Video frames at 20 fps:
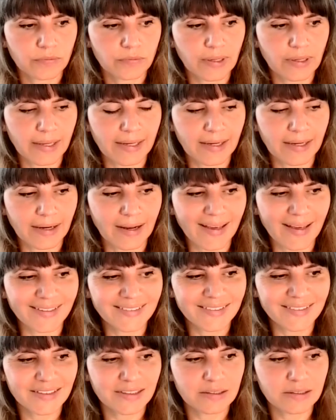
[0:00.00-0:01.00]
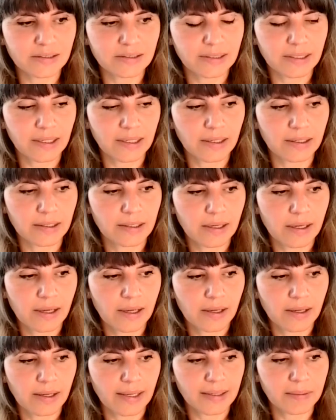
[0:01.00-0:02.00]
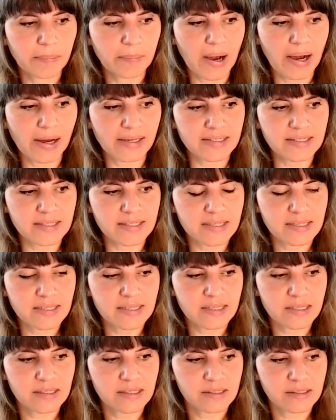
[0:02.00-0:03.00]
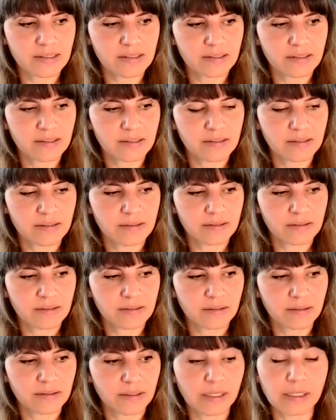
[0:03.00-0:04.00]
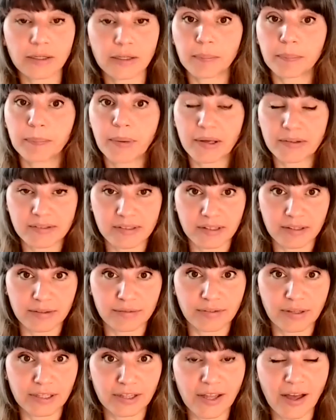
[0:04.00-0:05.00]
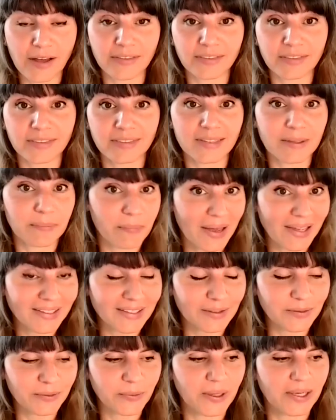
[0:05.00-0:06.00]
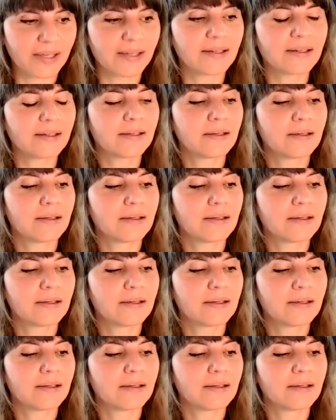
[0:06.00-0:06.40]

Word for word: like light, it binds in a positive and non dependent way